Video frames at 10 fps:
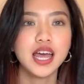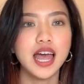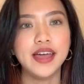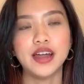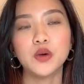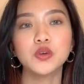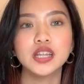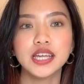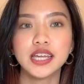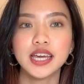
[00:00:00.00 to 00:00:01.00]
and I will
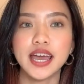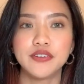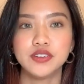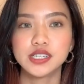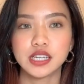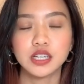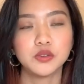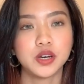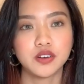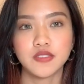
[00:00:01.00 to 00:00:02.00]
link every single
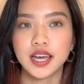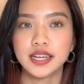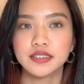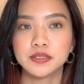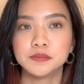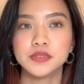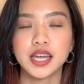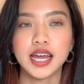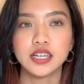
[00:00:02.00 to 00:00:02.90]
one of the items that I